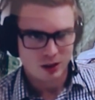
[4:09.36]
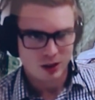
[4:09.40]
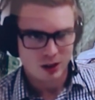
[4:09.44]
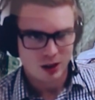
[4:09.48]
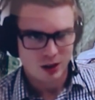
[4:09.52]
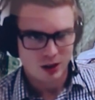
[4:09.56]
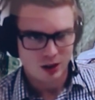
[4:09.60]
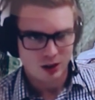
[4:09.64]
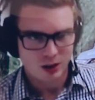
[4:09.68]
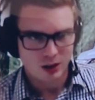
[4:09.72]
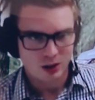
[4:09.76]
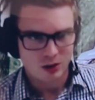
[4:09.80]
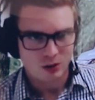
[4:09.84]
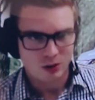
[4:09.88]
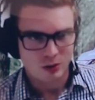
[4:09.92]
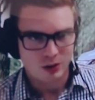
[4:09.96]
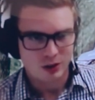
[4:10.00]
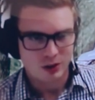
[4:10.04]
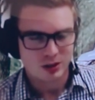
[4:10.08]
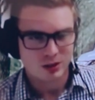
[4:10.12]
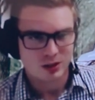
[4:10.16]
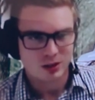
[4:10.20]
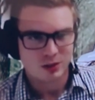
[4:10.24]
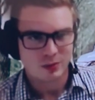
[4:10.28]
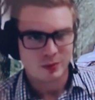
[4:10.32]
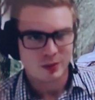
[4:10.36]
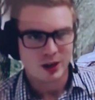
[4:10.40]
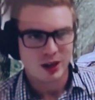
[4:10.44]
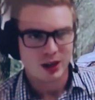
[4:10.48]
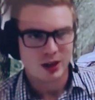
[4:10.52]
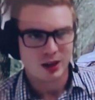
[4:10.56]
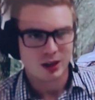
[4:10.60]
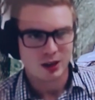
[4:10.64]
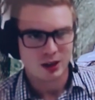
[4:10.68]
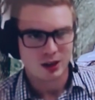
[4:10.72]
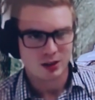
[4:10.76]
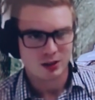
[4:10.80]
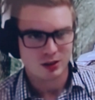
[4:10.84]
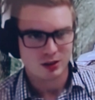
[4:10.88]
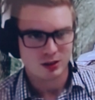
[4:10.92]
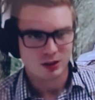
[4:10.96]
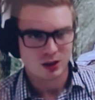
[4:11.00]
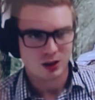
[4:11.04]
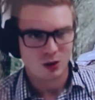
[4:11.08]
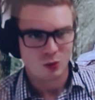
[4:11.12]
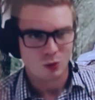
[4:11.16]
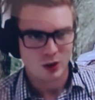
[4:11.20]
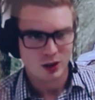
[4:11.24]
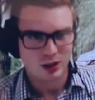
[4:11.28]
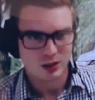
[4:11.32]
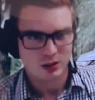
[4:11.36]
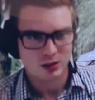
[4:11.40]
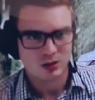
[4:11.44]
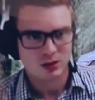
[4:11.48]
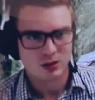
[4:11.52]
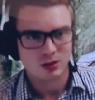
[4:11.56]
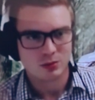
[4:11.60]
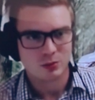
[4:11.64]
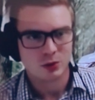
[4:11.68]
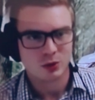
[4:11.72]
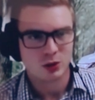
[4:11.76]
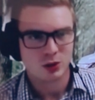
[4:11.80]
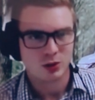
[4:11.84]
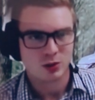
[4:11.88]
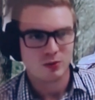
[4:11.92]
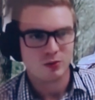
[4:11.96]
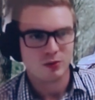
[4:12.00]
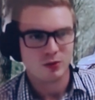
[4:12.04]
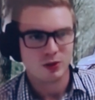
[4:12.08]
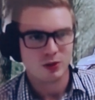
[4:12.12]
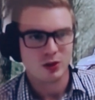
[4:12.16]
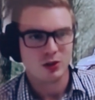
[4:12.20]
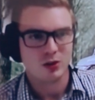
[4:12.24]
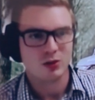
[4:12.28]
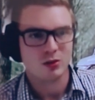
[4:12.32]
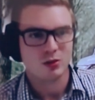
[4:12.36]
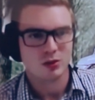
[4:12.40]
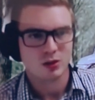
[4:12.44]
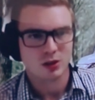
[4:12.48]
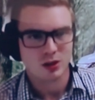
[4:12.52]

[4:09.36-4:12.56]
our goal is to make us a one-stop shop for you.